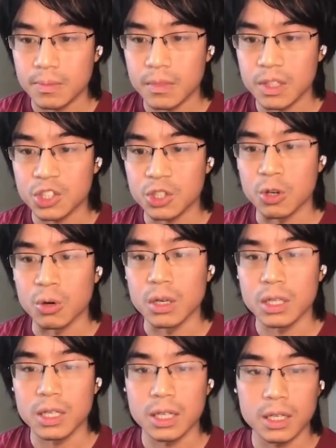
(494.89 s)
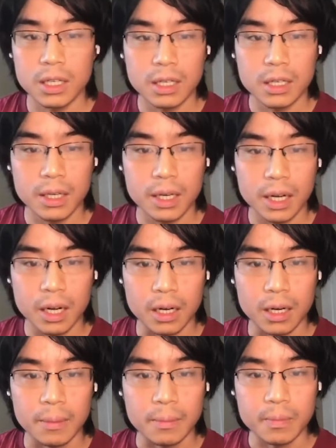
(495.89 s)
So
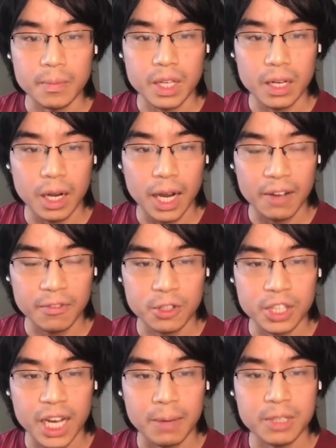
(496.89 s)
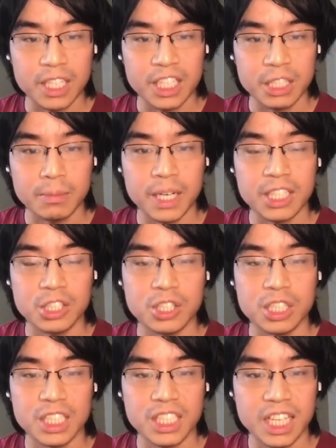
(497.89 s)
after the application master
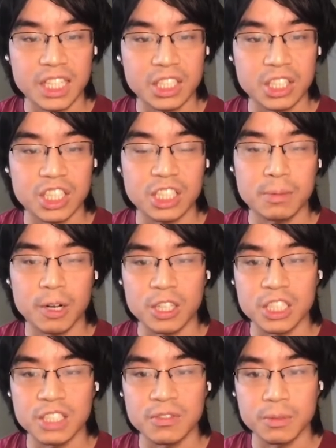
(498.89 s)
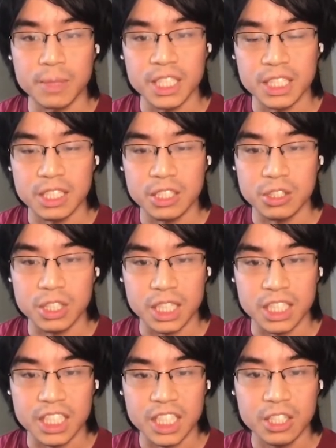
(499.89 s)
sends this topology information to the
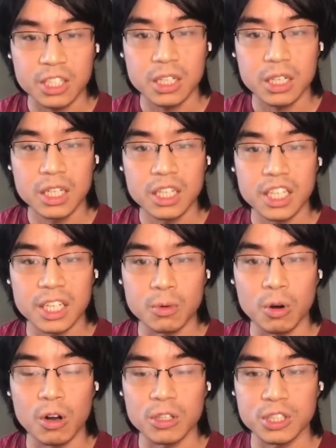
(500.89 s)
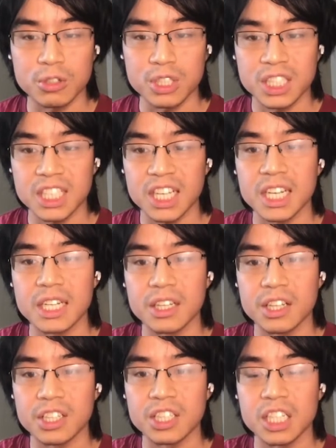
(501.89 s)
container, it will also send
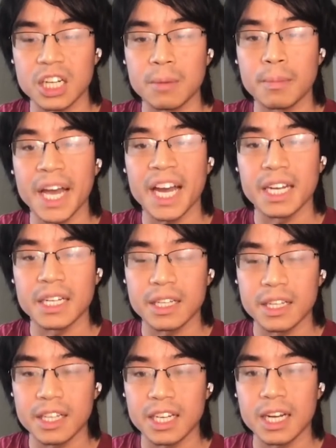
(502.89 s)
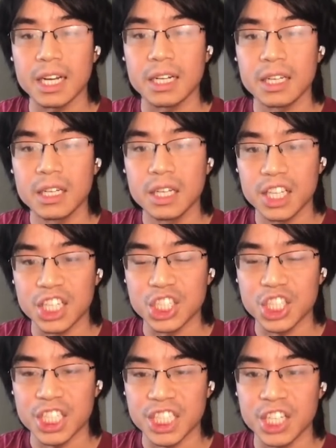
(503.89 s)
the command that each
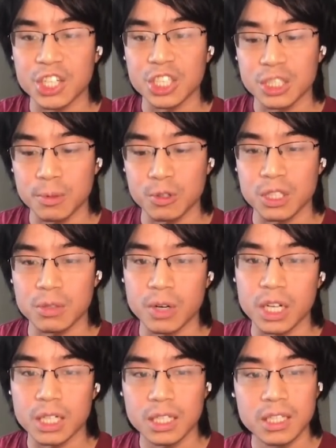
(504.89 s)
container is supposed to run.